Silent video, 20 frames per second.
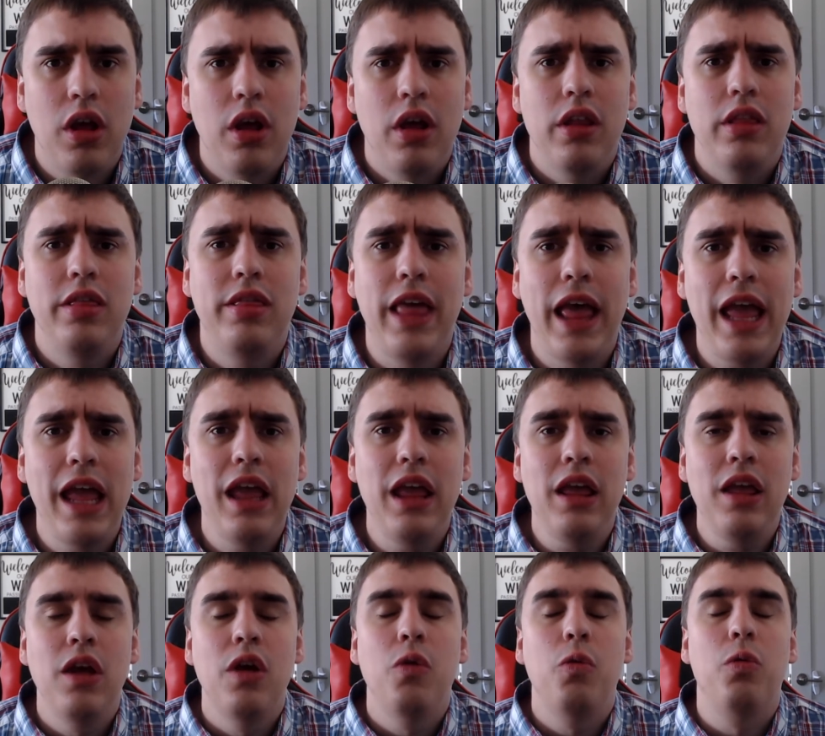they
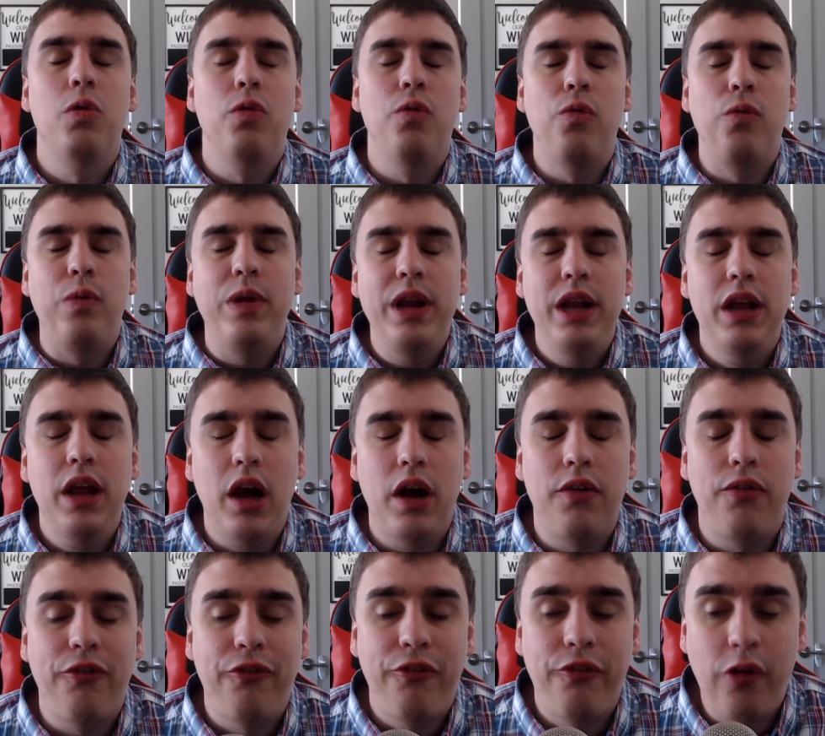were
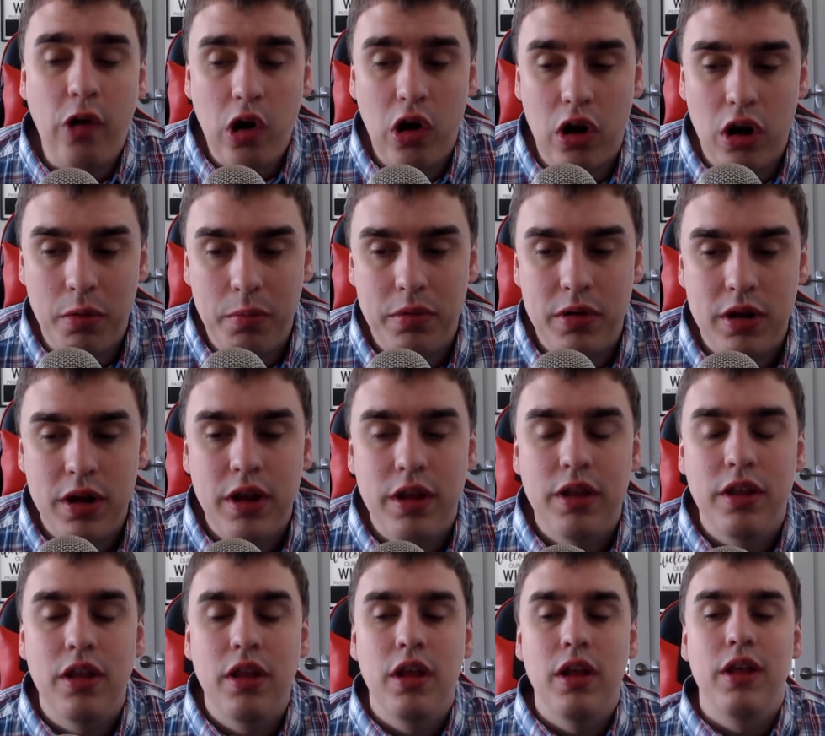reaffirmed
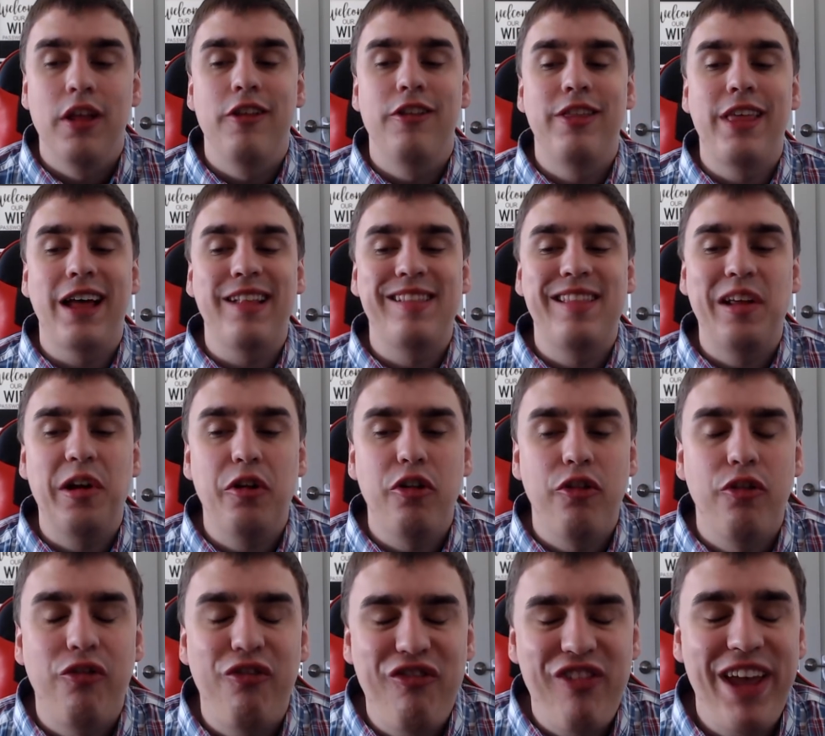that their
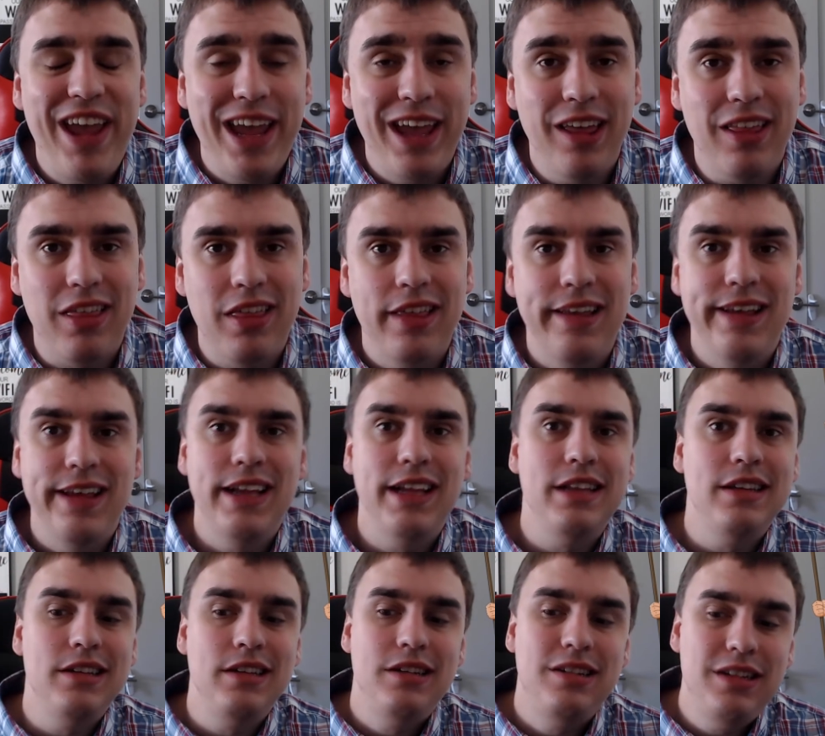faith
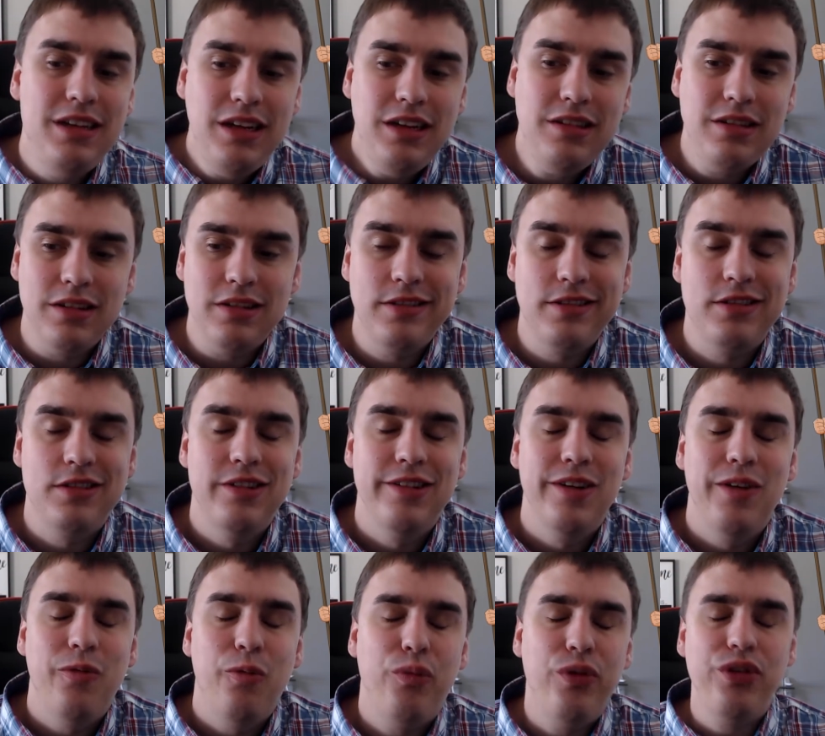in Jesus
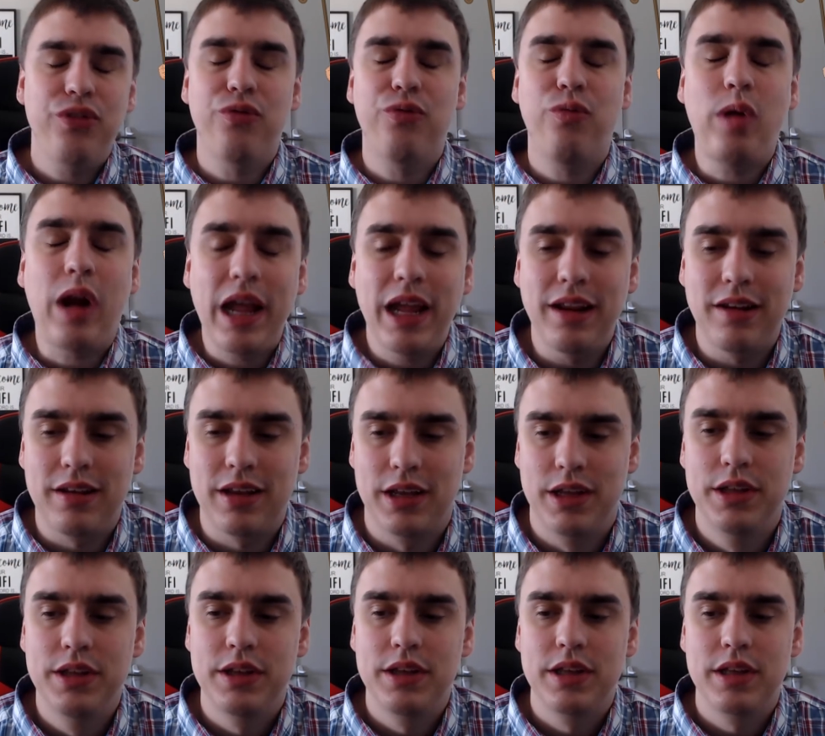was right.
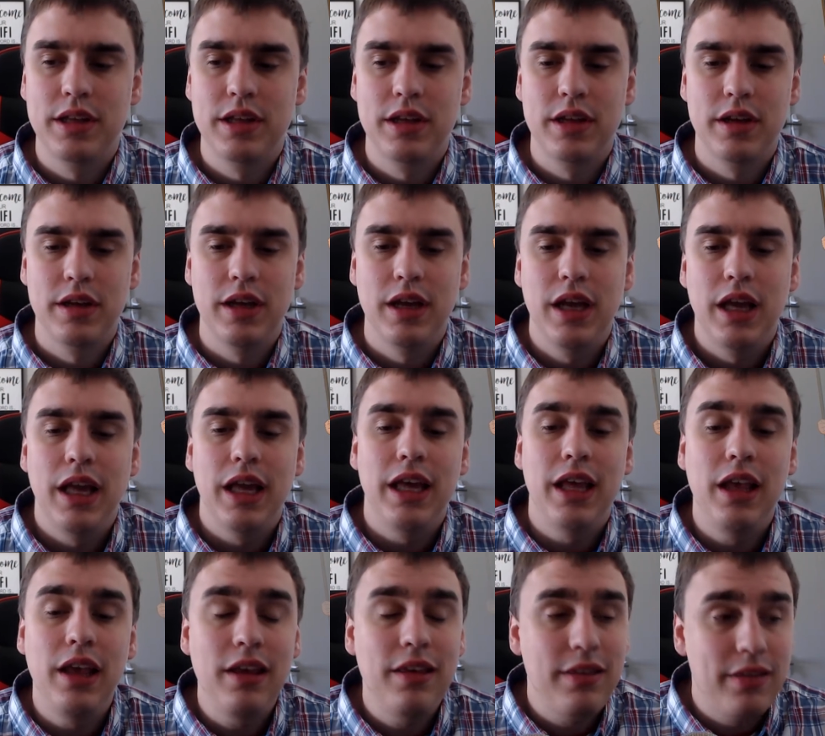
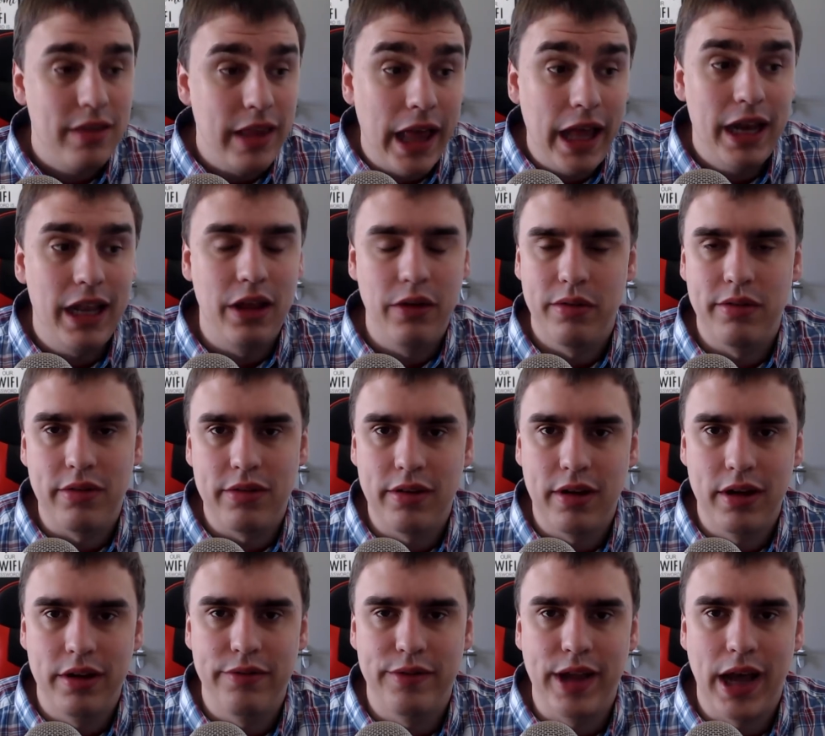He said he was the Son
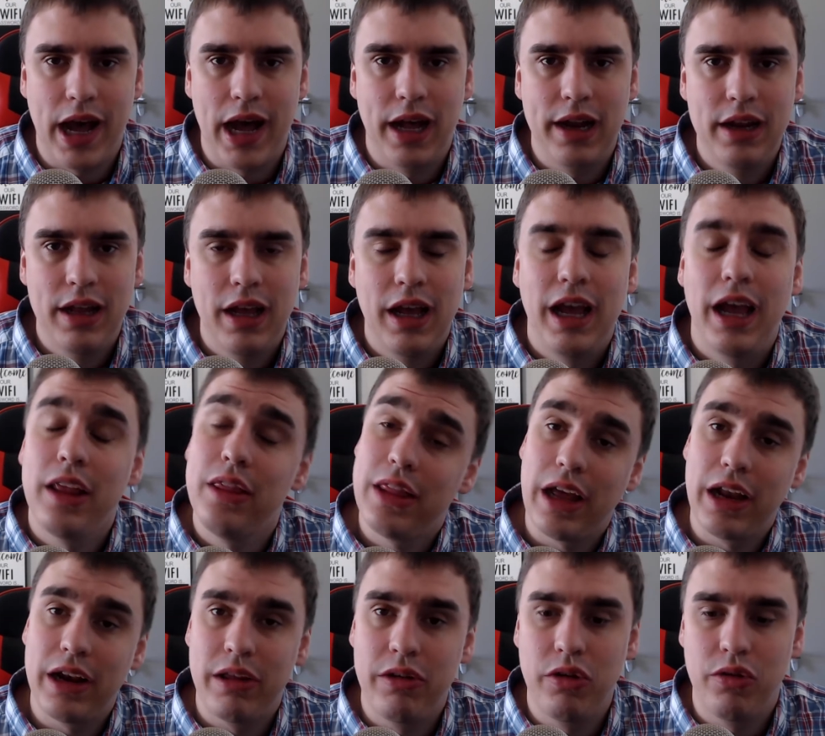of God and
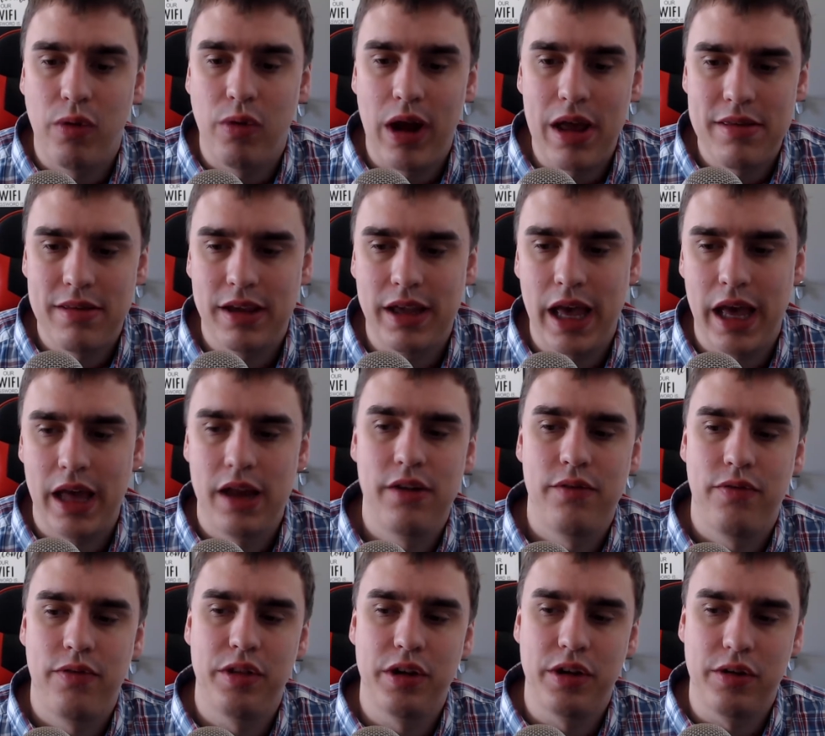that he would rise again
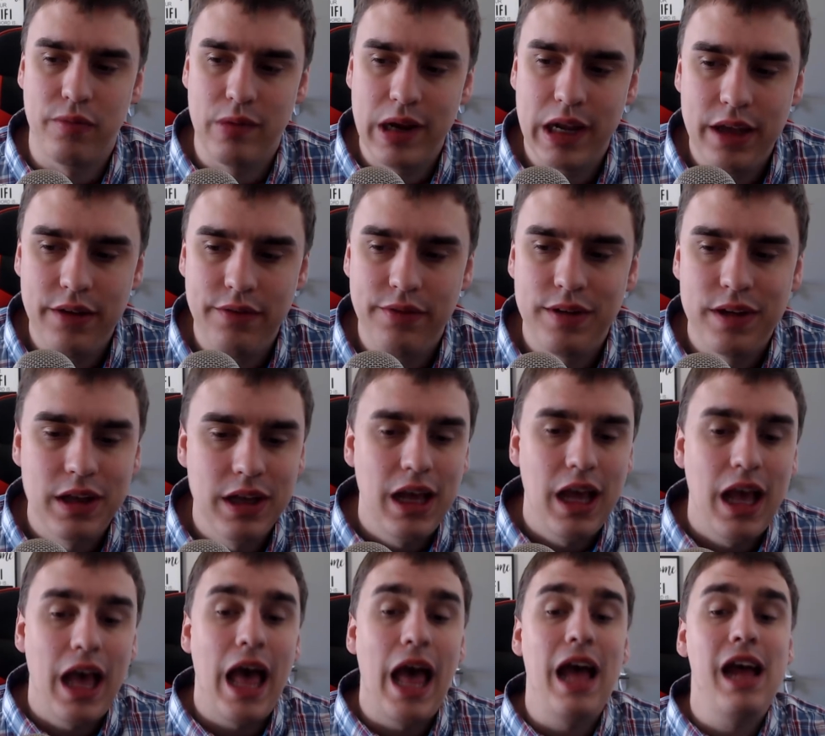from the grave,
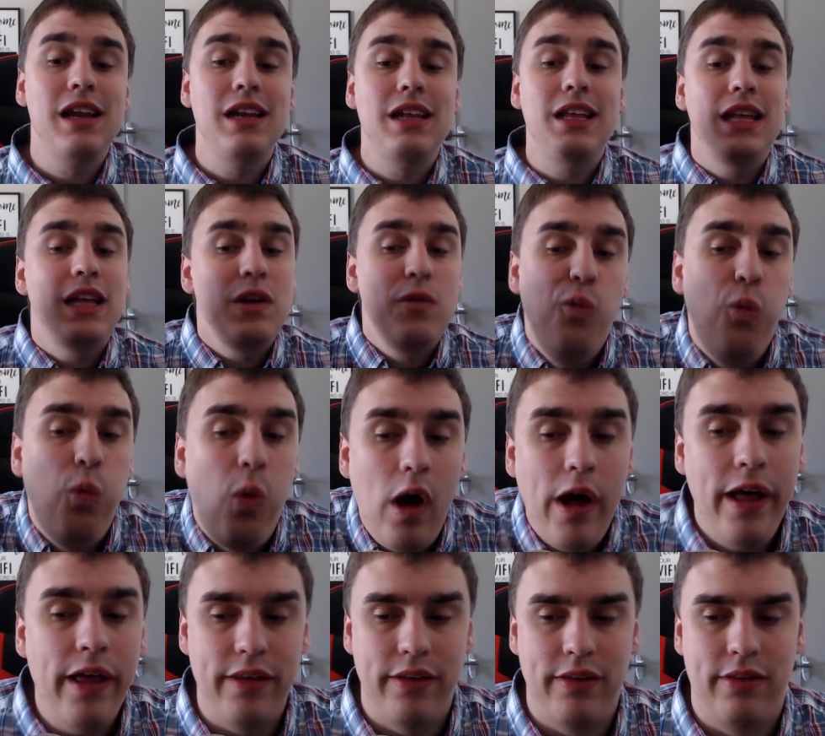and he
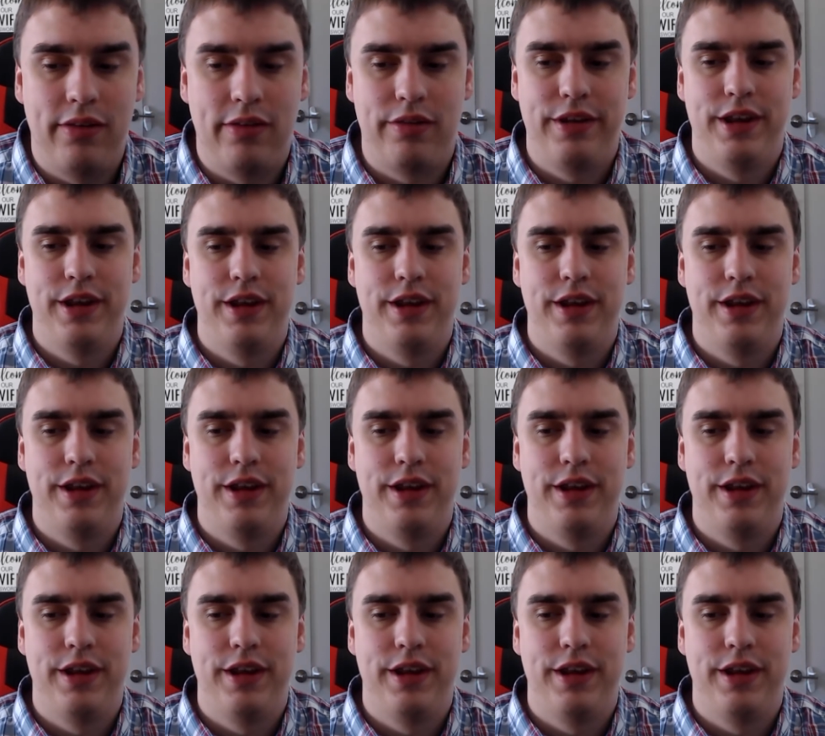was.